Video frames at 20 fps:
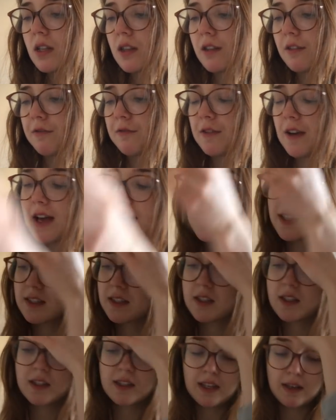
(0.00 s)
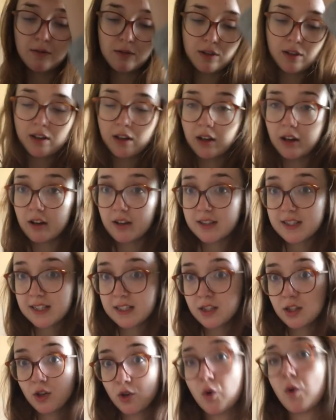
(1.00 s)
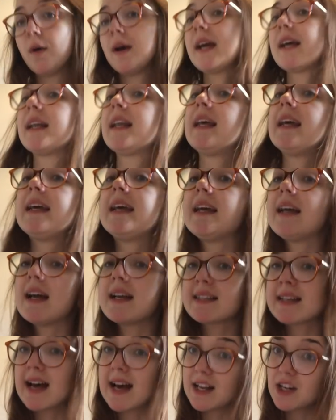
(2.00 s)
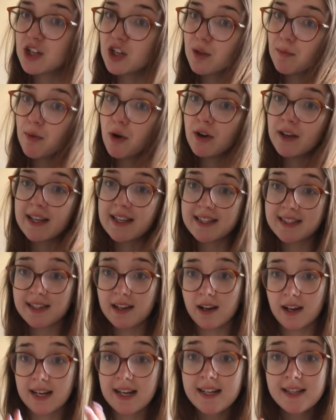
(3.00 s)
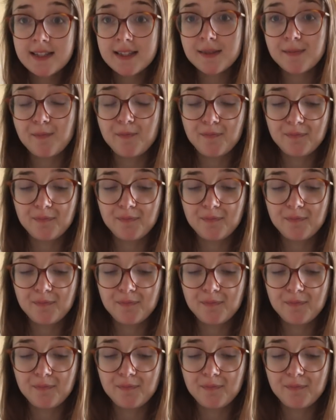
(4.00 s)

the first thing with the culottes is to quickly attach the pocket sides.